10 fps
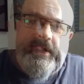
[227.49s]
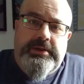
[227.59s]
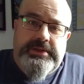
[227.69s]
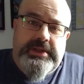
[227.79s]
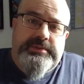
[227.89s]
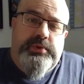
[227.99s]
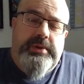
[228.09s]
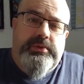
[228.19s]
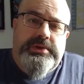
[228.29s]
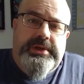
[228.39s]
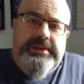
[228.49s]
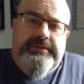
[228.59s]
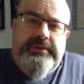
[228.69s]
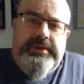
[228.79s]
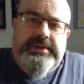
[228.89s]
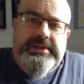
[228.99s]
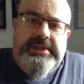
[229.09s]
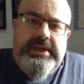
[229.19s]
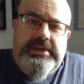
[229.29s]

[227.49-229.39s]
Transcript: So that's pretty much it for today.